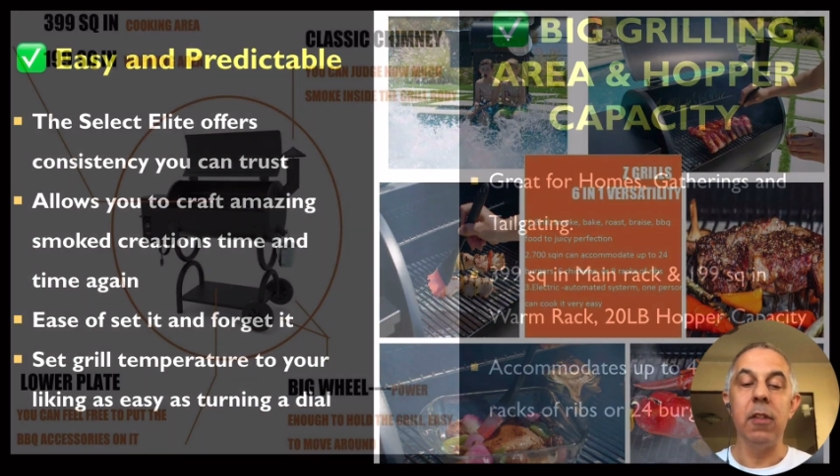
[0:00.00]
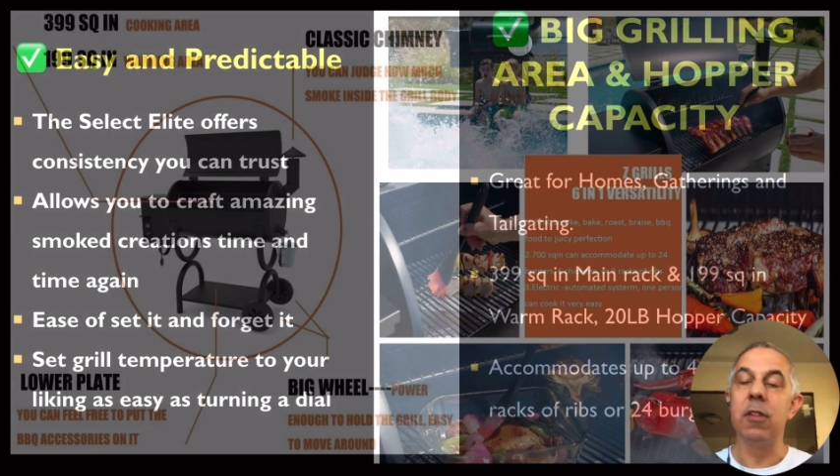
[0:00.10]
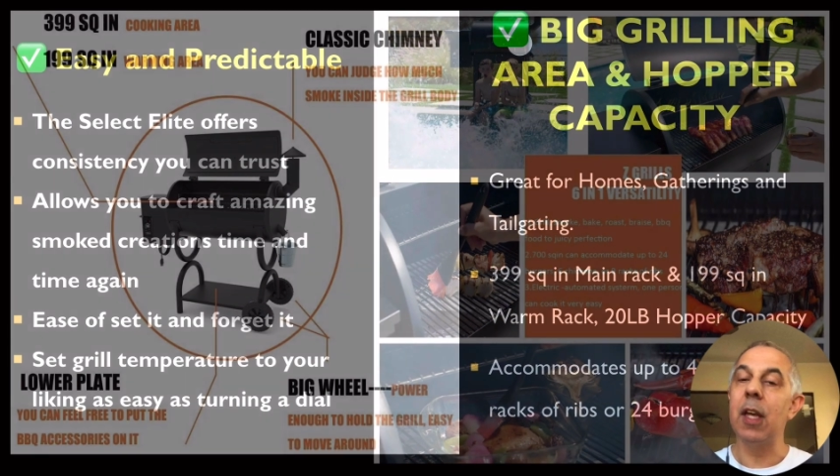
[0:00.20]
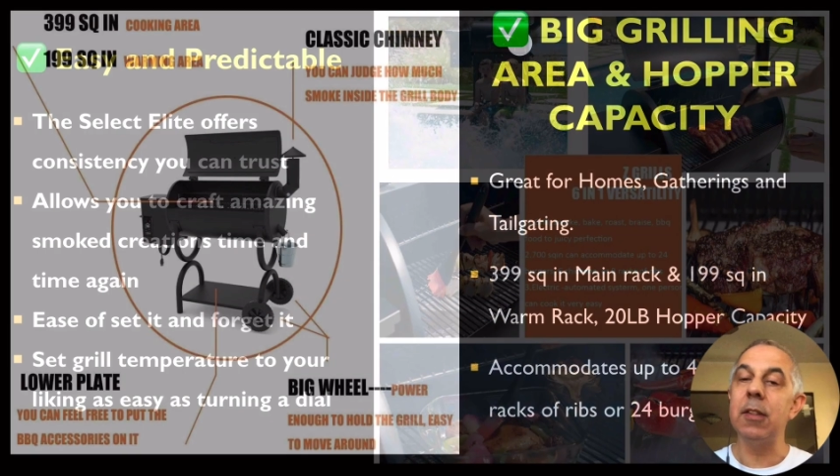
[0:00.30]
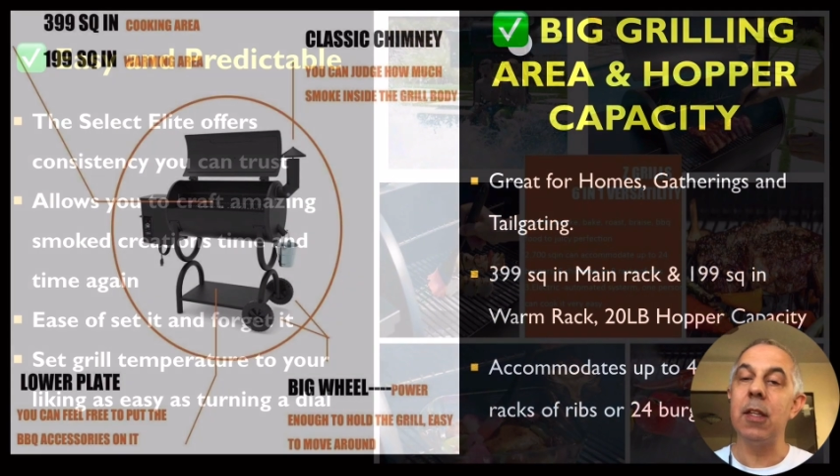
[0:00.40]

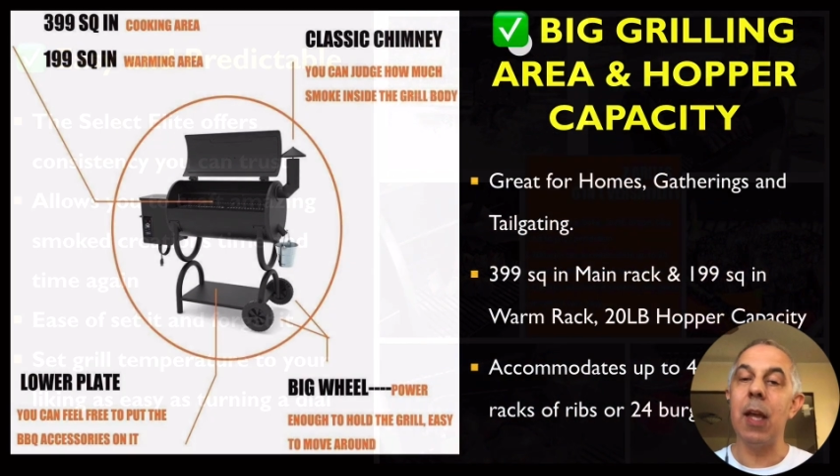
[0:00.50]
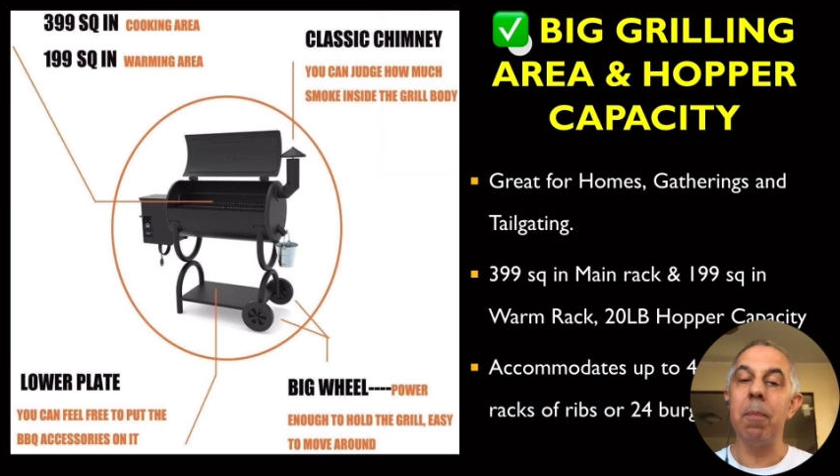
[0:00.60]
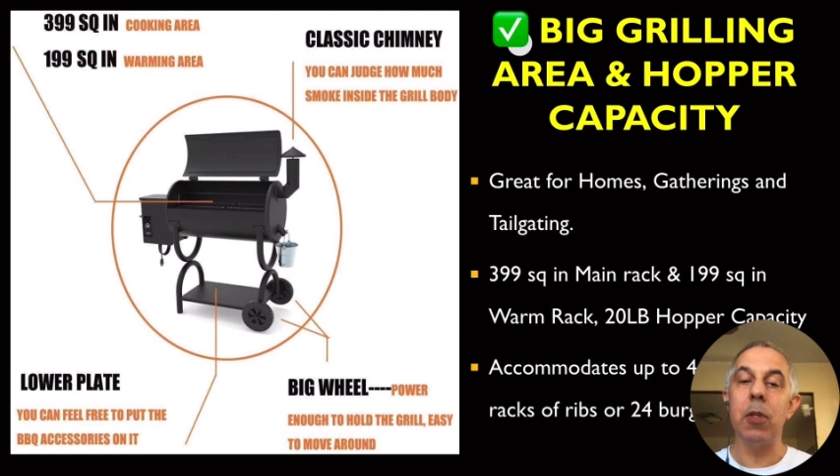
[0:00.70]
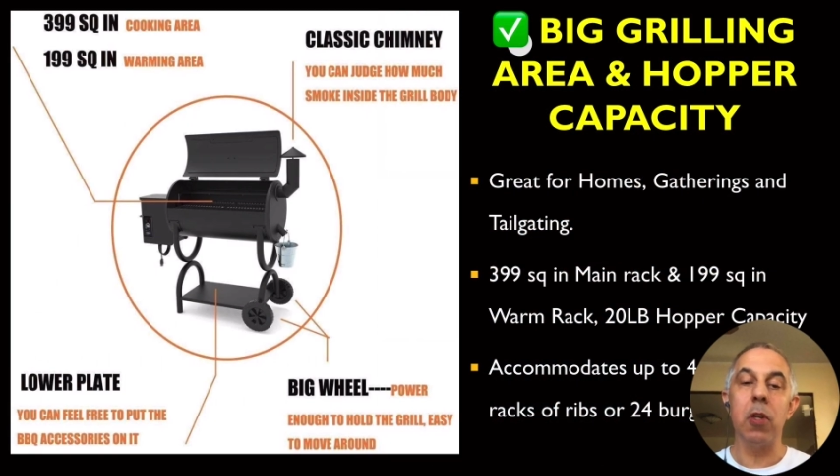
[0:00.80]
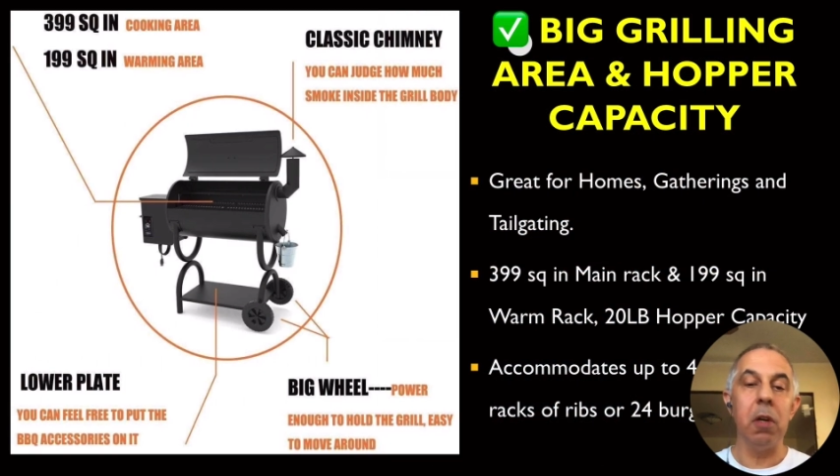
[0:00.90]
Set the
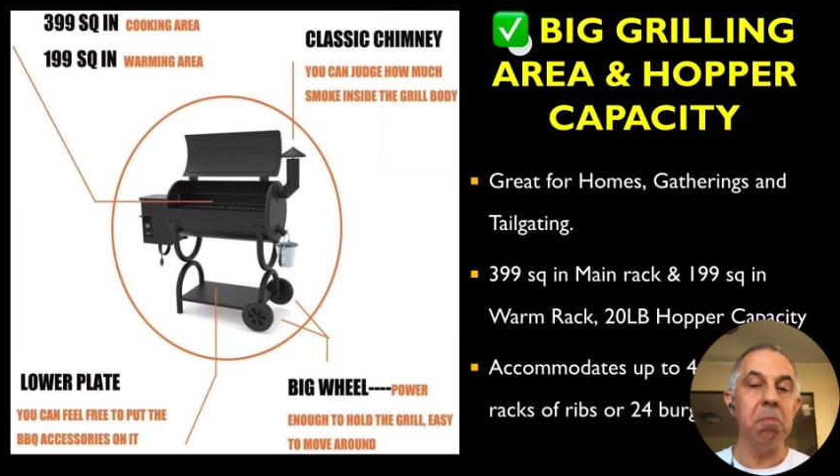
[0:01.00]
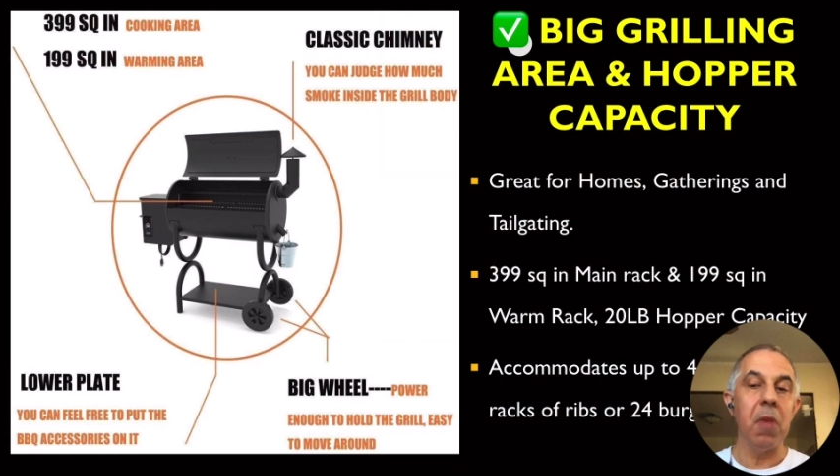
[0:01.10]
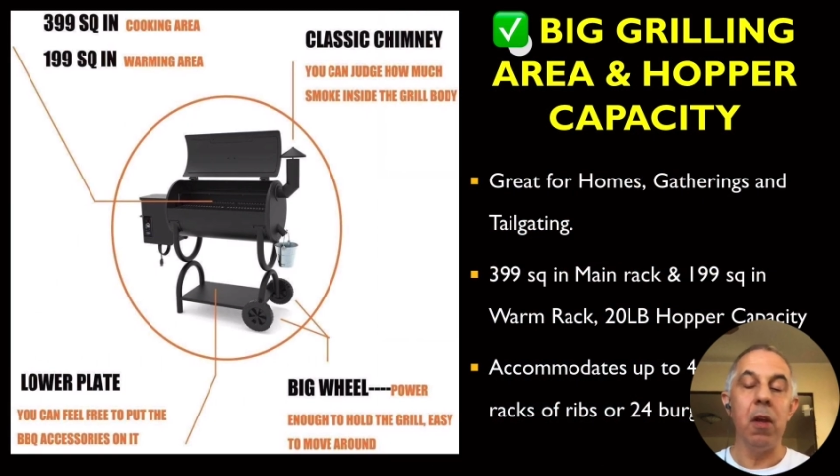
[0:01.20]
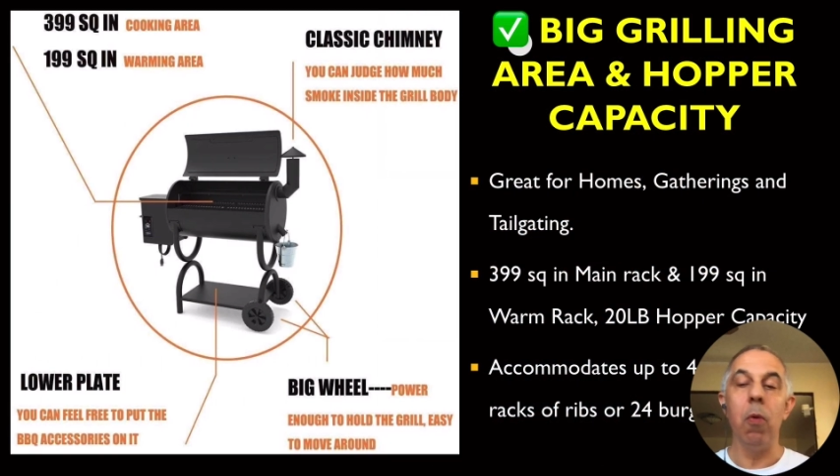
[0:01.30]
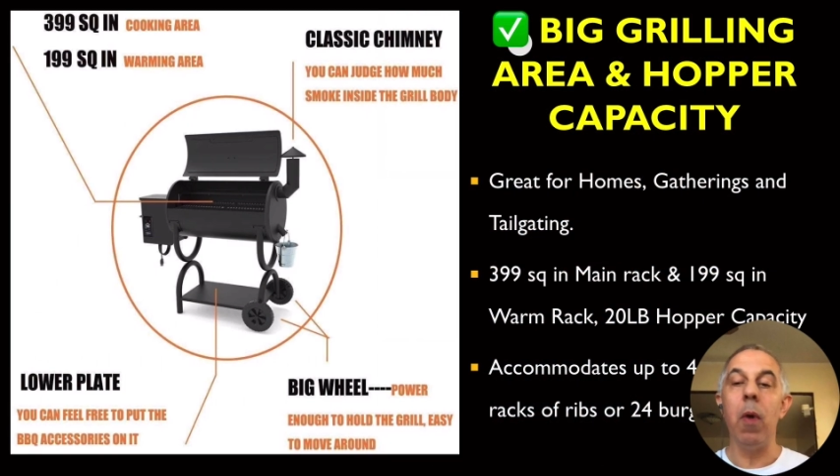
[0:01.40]
temperature
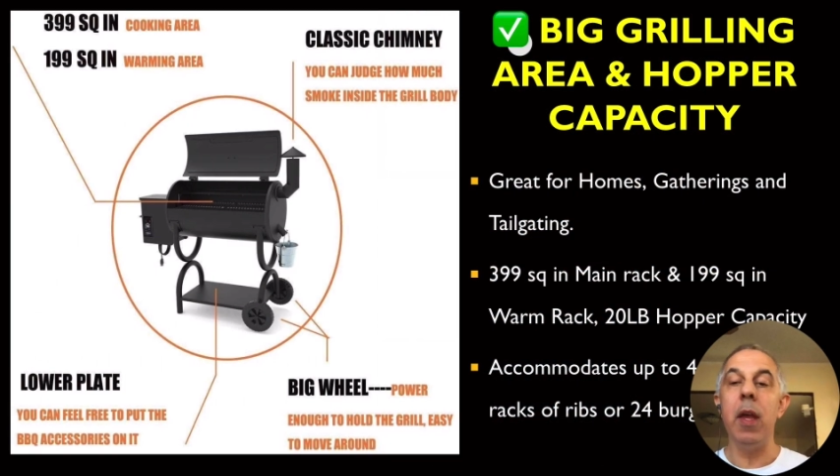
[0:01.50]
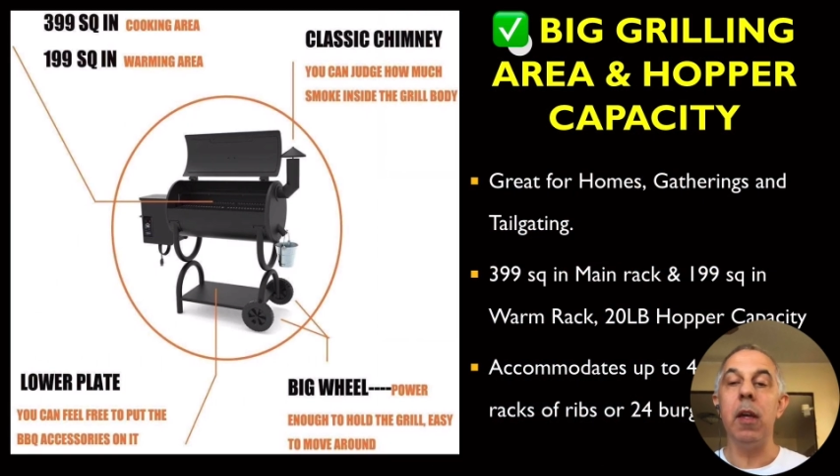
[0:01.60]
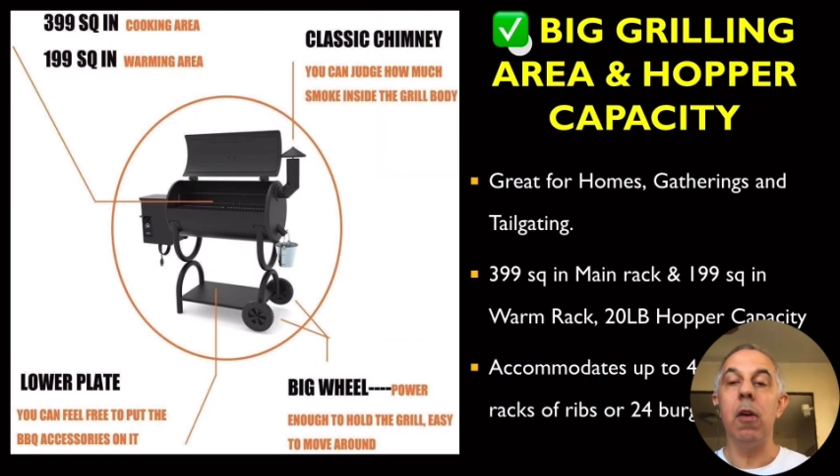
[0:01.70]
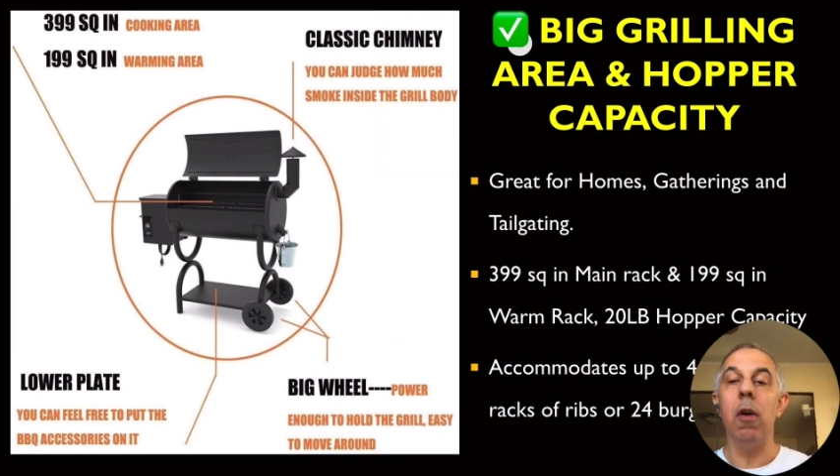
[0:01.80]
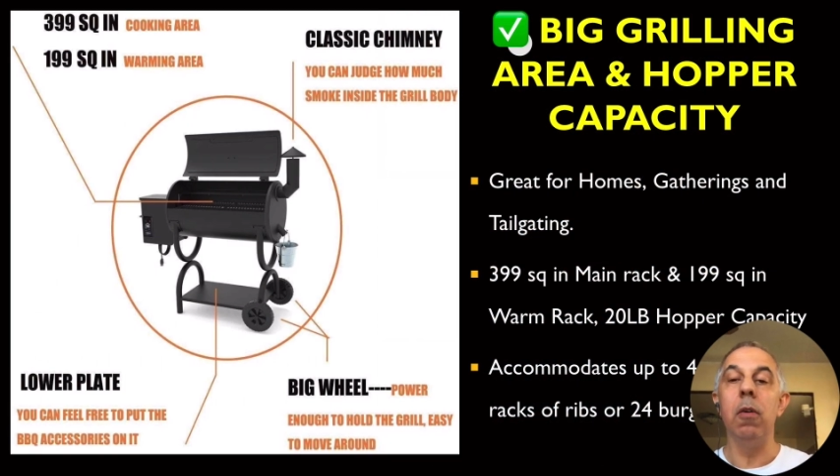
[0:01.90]
and away
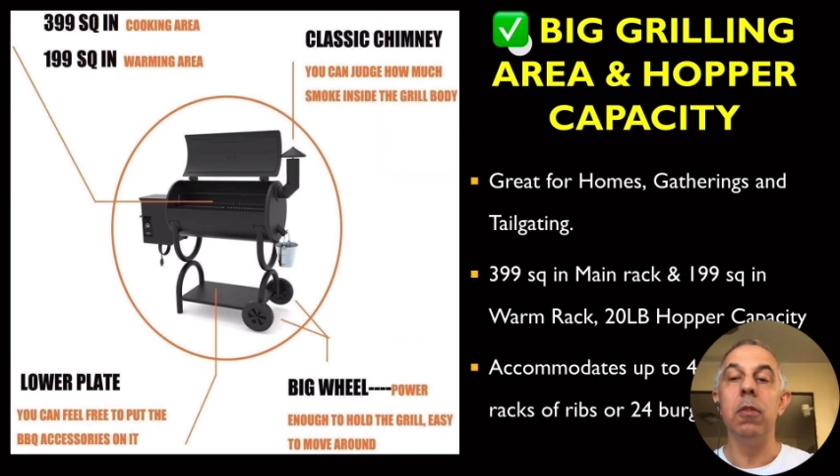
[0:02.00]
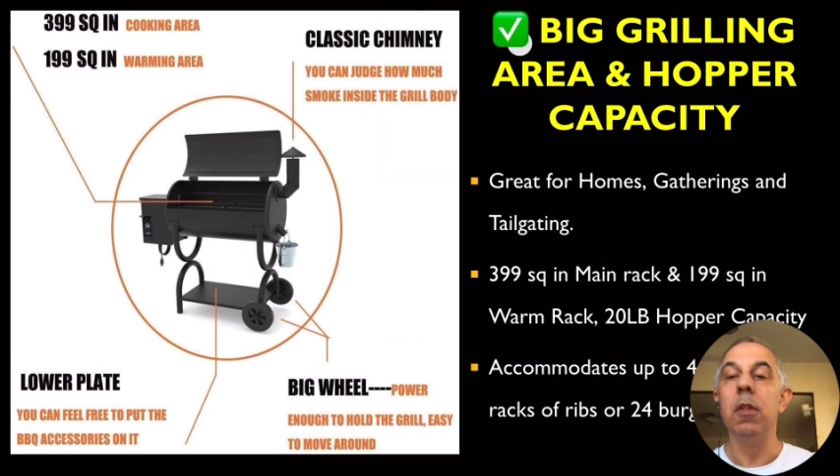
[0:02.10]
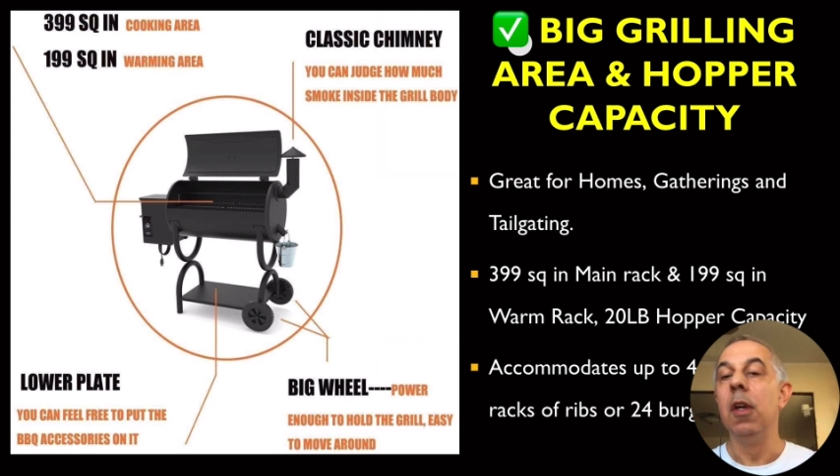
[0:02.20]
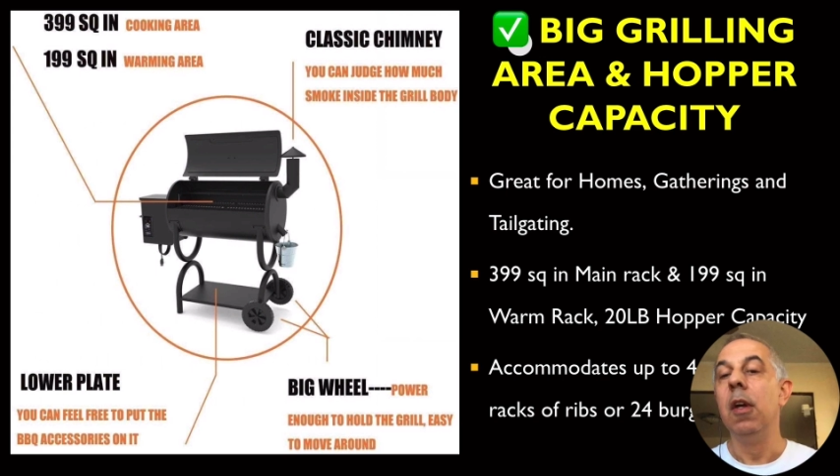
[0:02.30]
it goes.